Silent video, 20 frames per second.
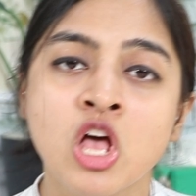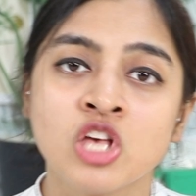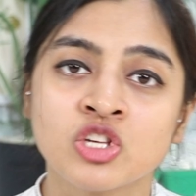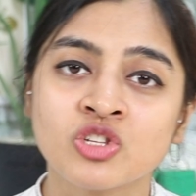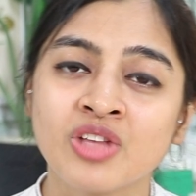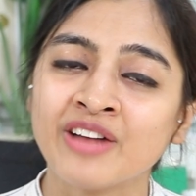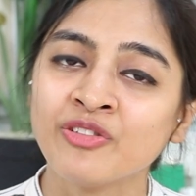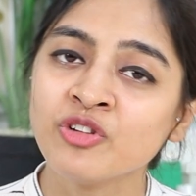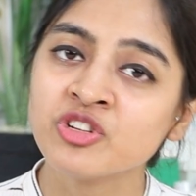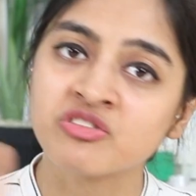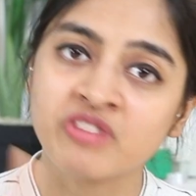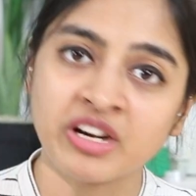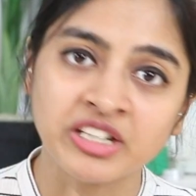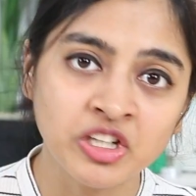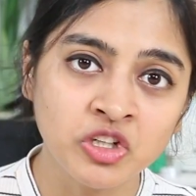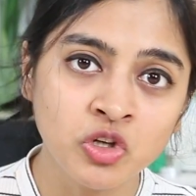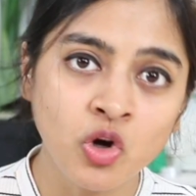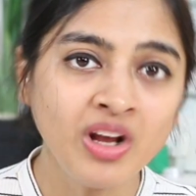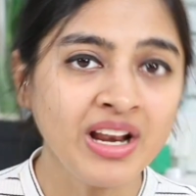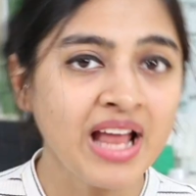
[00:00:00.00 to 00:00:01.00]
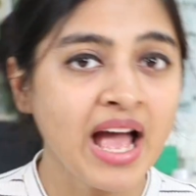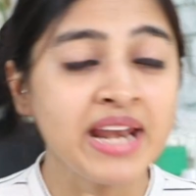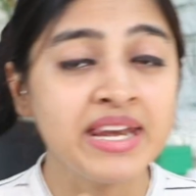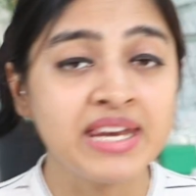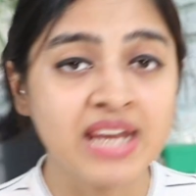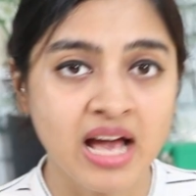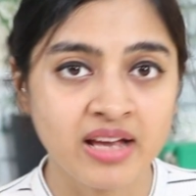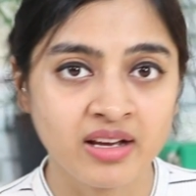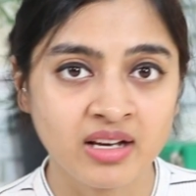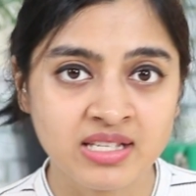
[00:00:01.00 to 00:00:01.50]
so that was retinol
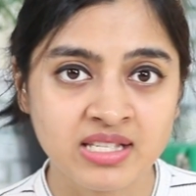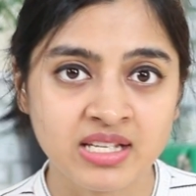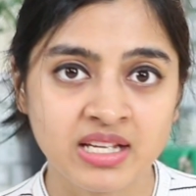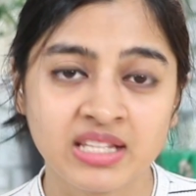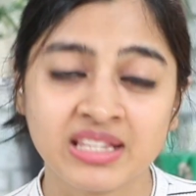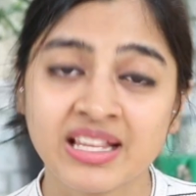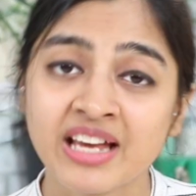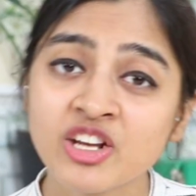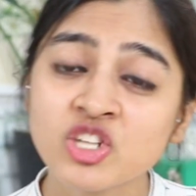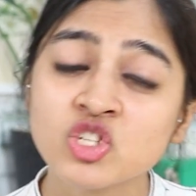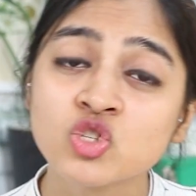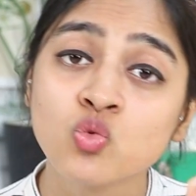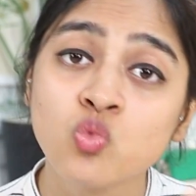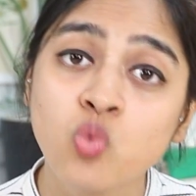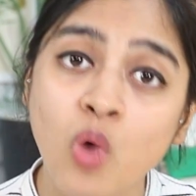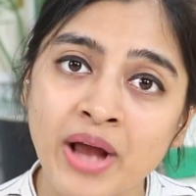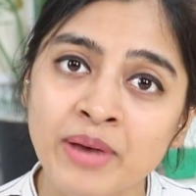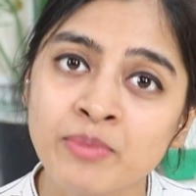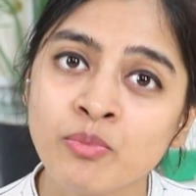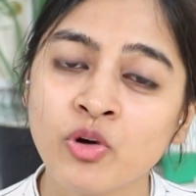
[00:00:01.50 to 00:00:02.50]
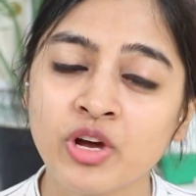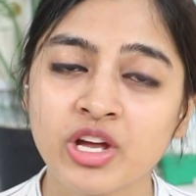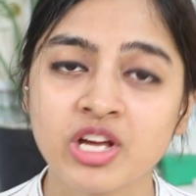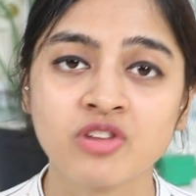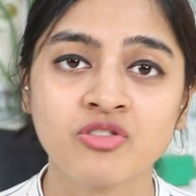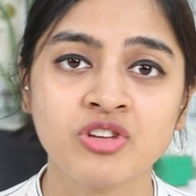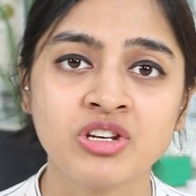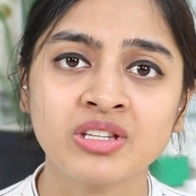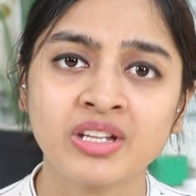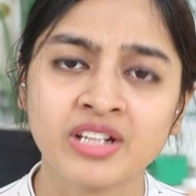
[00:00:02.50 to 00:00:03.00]
and niacin. There is one more
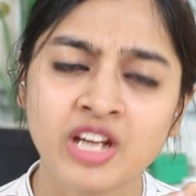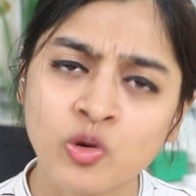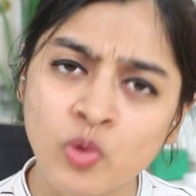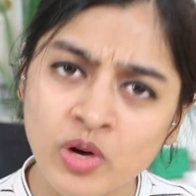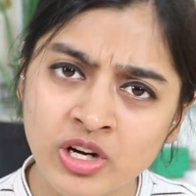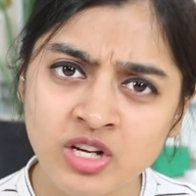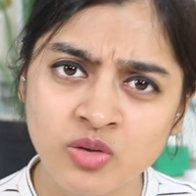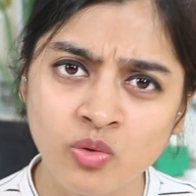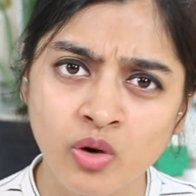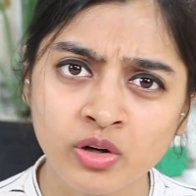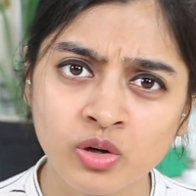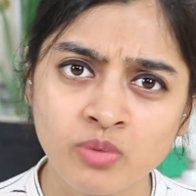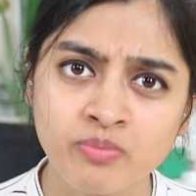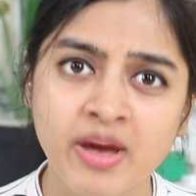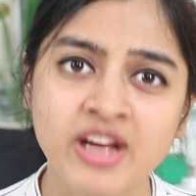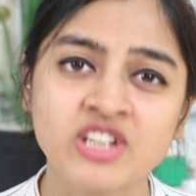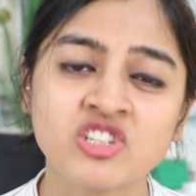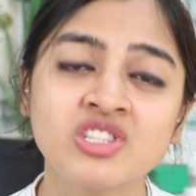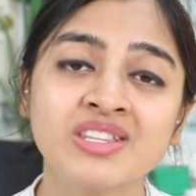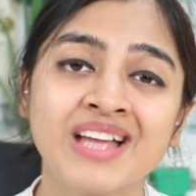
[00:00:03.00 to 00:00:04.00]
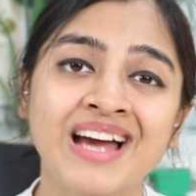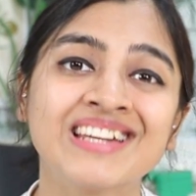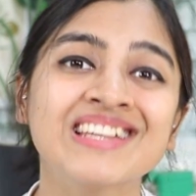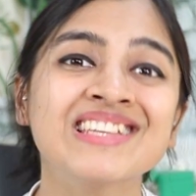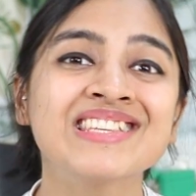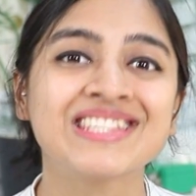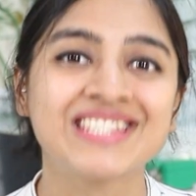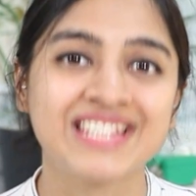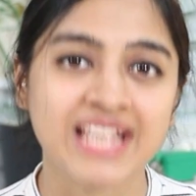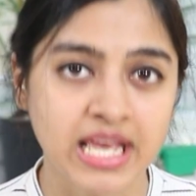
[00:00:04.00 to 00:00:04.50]
ingredient that I quickly want to mention, that
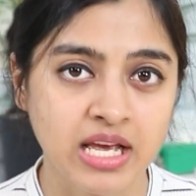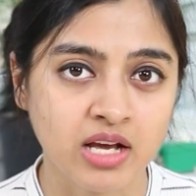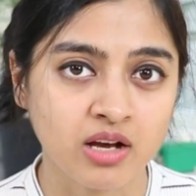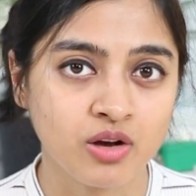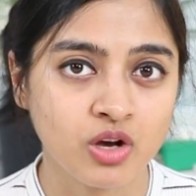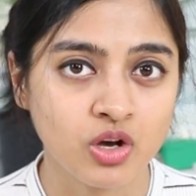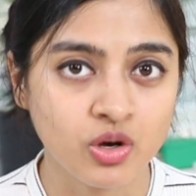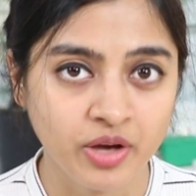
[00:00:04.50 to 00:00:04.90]
is zinc.